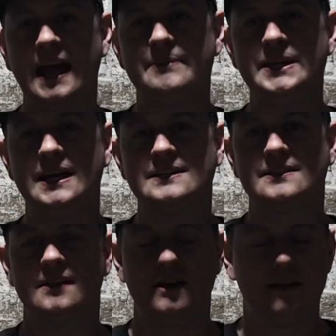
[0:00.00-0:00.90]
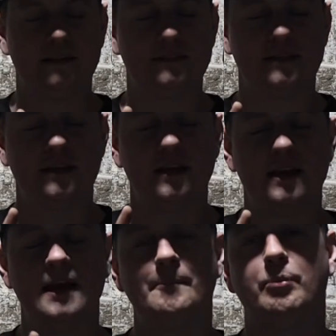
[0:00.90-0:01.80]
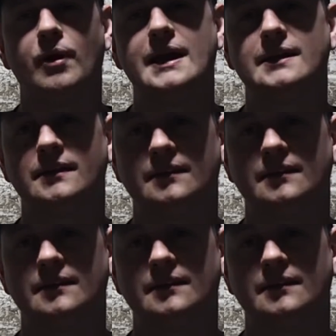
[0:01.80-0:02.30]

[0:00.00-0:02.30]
ABS lines and brake